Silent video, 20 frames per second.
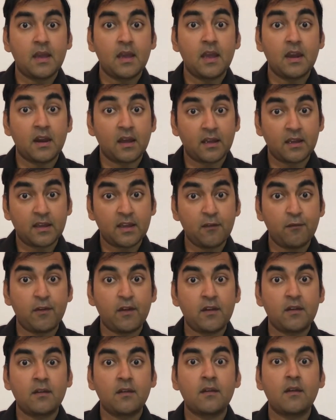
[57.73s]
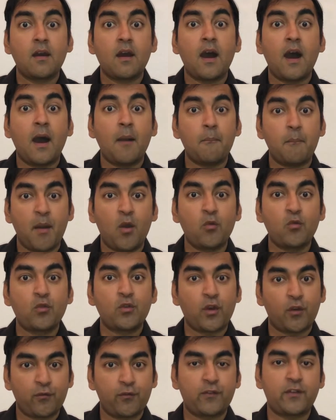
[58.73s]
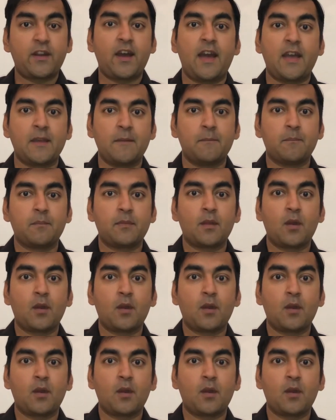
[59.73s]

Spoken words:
in a given amount of time,